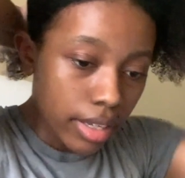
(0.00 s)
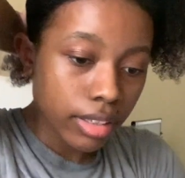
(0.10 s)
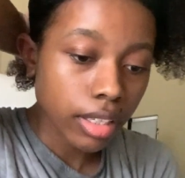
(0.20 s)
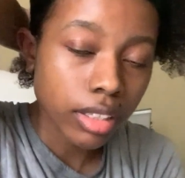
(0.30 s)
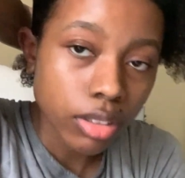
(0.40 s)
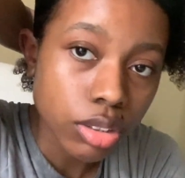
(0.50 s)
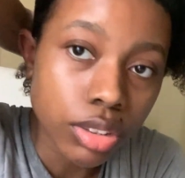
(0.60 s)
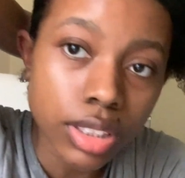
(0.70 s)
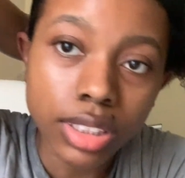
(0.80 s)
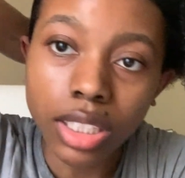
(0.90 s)
And then I'll do
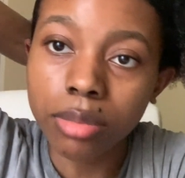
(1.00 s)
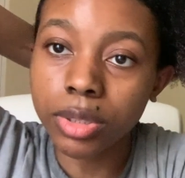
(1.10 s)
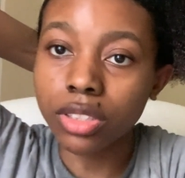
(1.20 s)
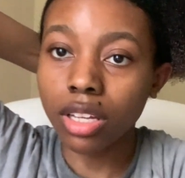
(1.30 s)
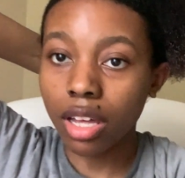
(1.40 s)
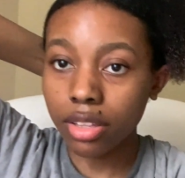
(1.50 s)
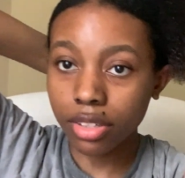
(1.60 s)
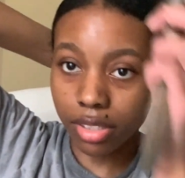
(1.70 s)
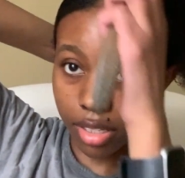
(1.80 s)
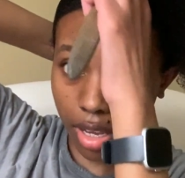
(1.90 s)
the same to the
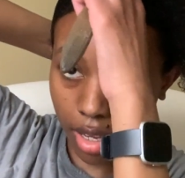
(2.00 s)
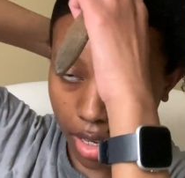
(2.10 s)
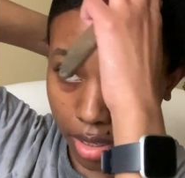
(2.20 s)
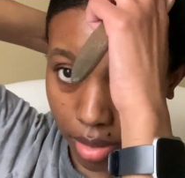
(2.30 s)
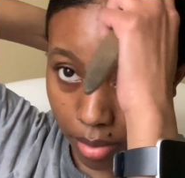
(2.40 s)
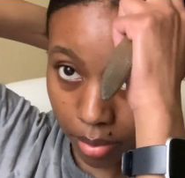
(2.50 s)
other side.